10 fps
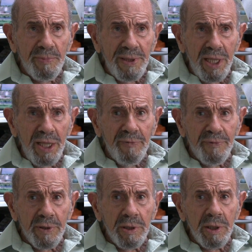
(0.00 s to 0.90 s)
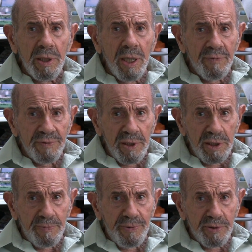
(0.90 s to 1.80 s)
behavior of
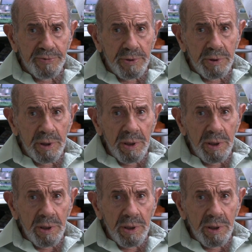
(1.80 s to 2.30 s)
another person.